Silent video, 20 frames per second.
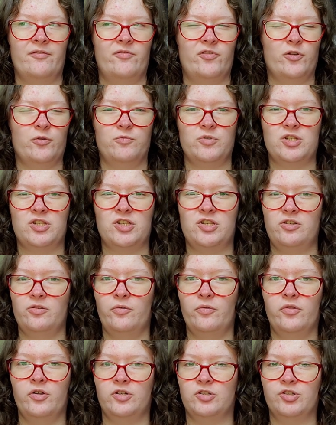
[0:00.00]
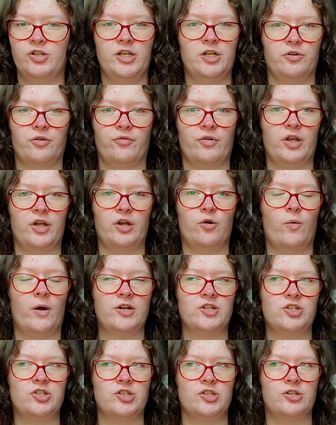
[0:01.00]
there was still the lingering
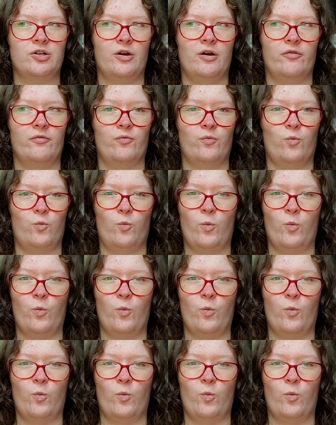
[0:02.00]
question of